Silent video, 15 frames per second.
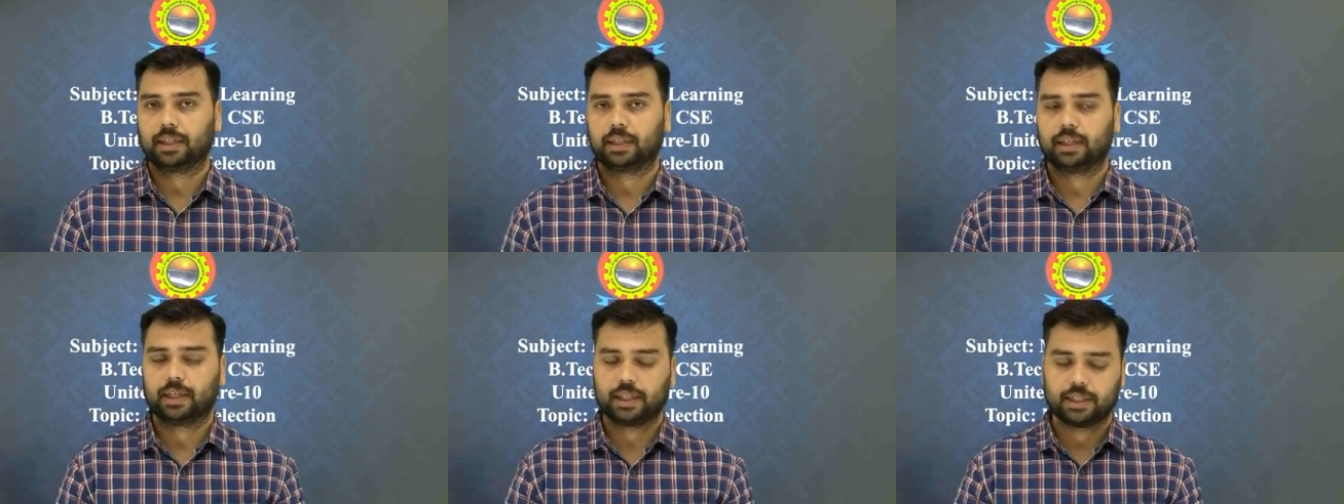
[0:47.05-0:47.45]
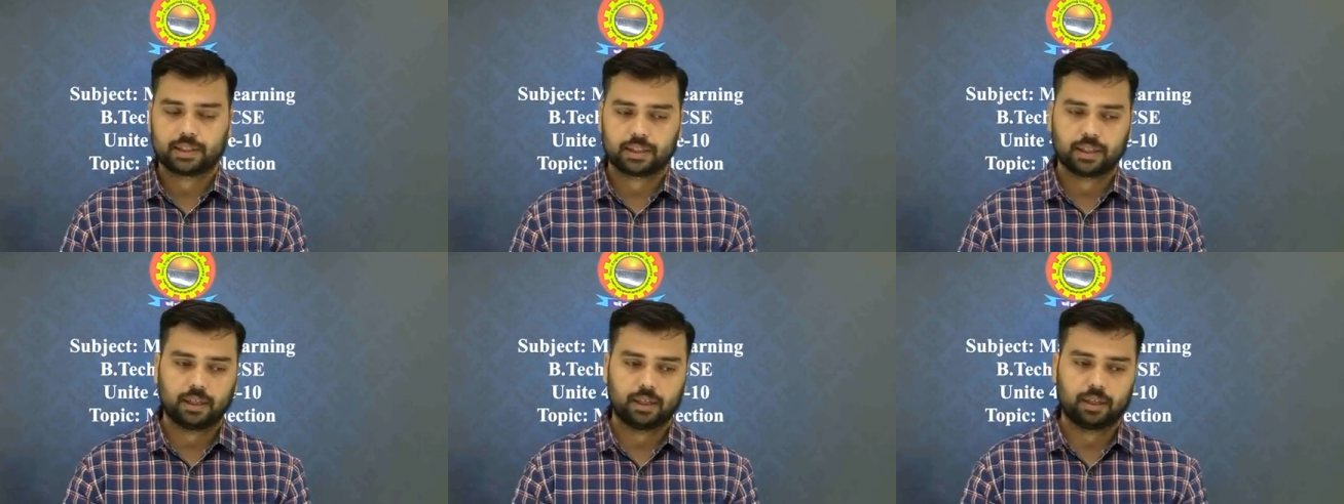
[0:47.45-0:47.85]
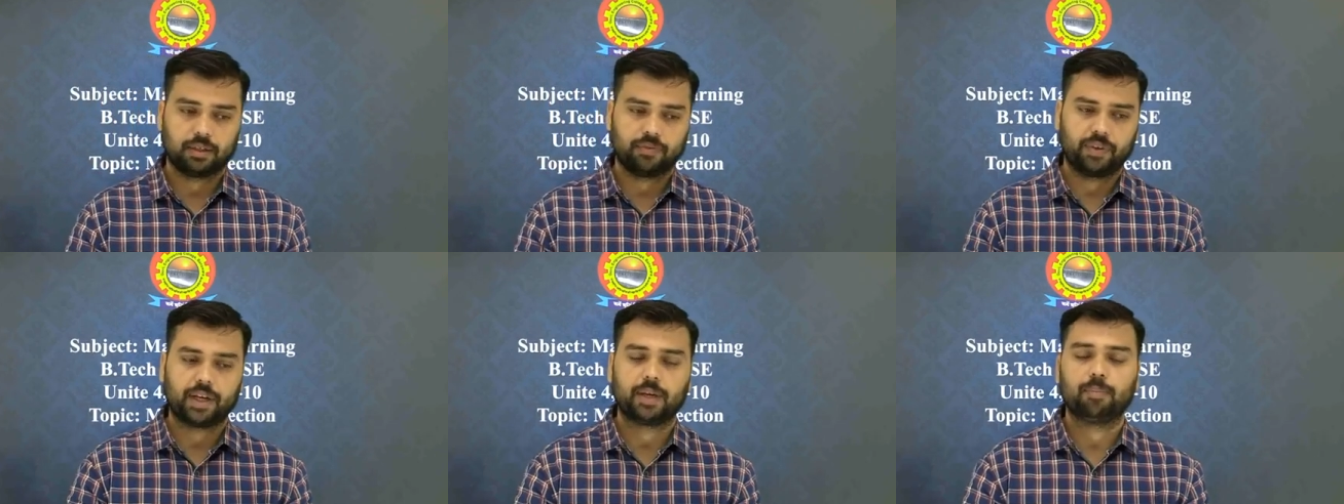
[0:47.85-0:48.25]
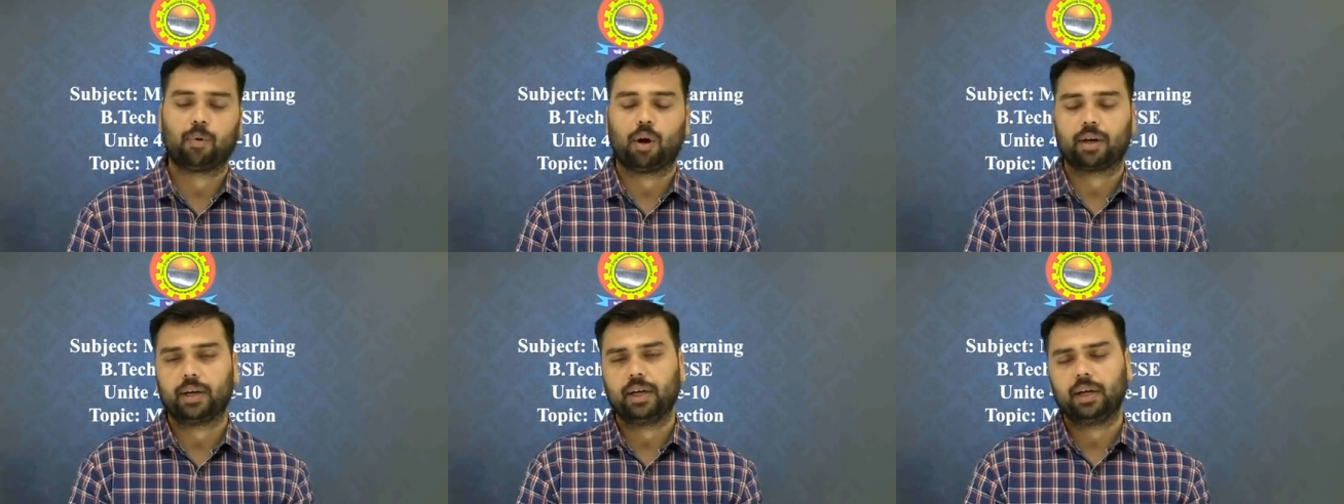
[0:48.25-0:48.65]
It is very
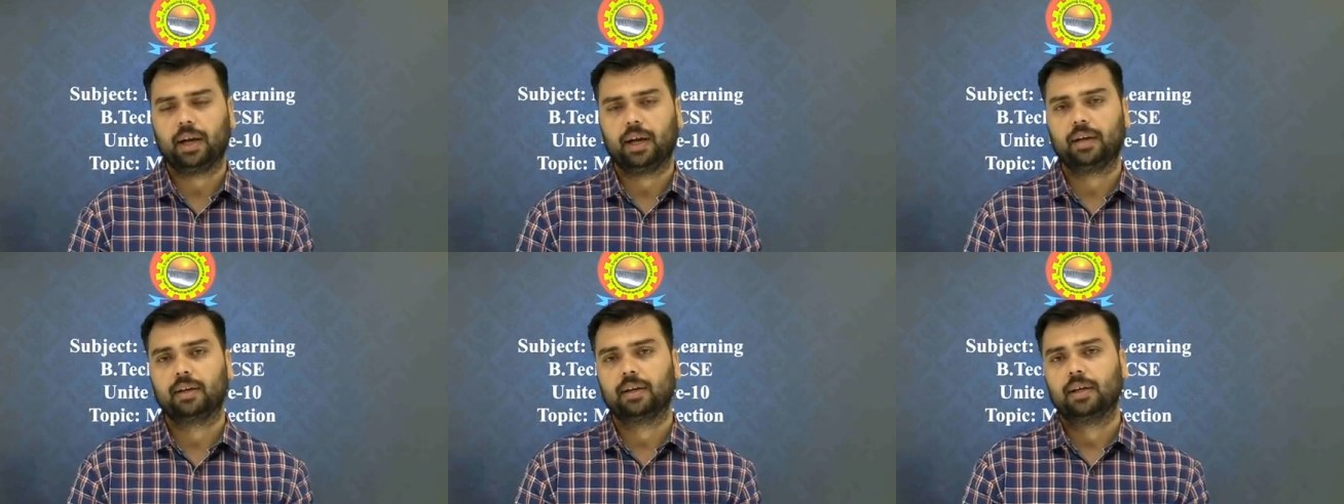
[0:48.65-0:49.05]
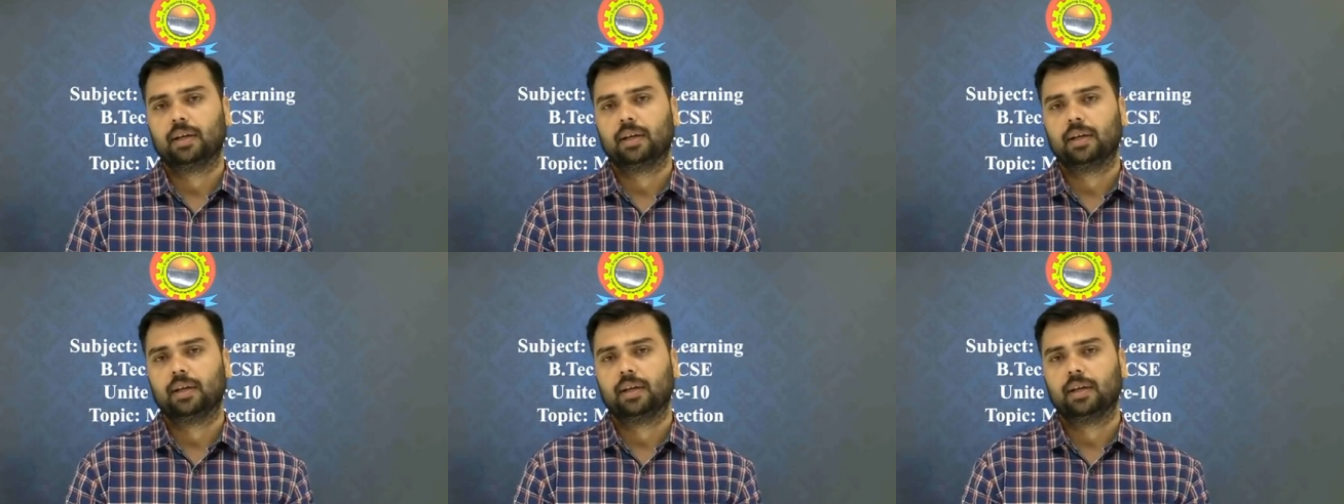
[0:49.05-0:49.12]
important, and